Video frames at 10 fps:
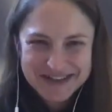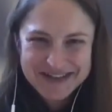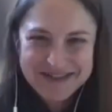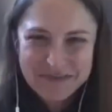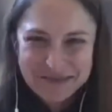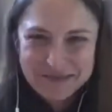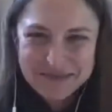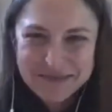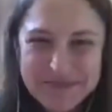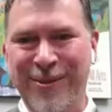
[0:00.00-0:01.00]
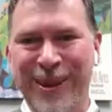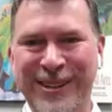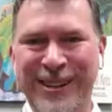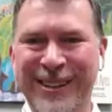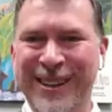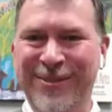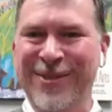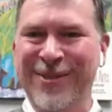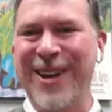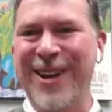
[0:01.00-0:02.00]
Also, you know, not a question. These were
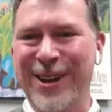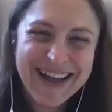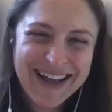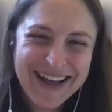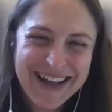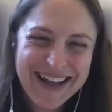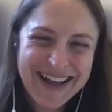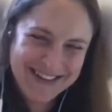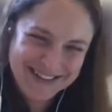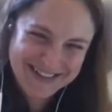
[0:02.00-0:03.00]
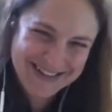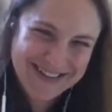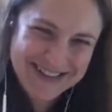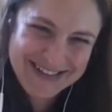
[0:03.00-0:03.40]
not questions.